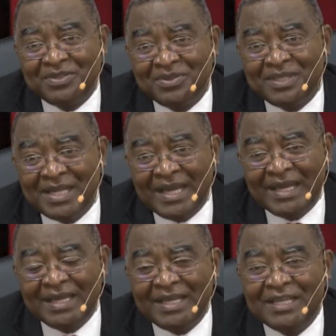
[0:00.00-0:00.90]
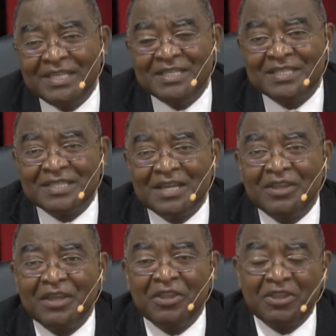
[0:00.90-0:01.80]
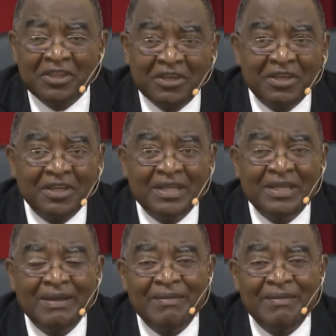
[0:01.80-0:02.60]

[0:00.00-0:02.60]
today is the third